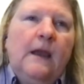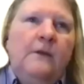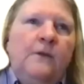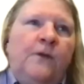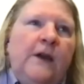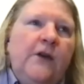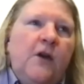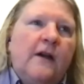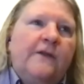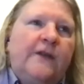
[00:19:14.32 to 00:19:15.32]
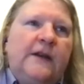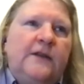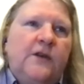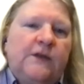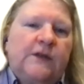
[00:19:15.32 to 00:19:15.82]
Very often
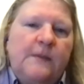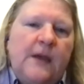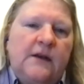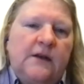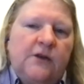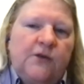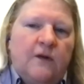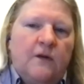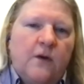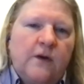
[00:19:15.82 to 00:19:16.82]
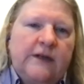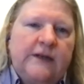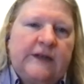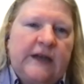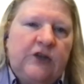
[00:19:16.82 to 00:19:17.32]
in those command and control
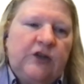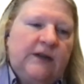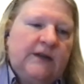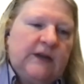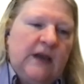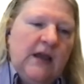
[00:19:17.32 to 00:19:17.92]
organizations,